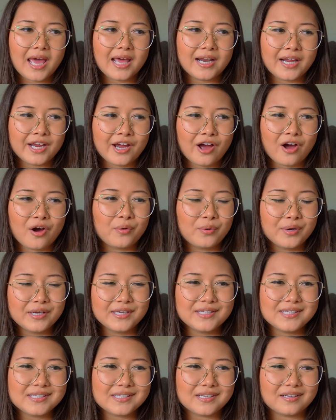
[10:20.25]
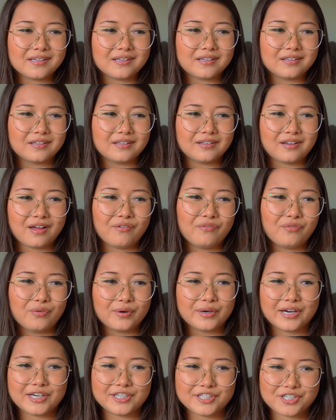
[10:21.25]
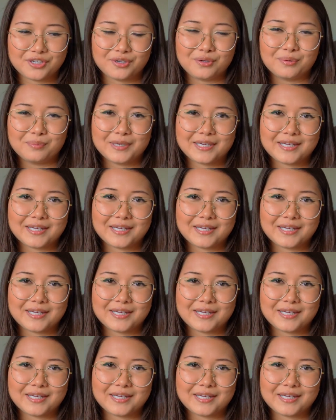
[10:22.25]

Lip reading: and I always love when I do,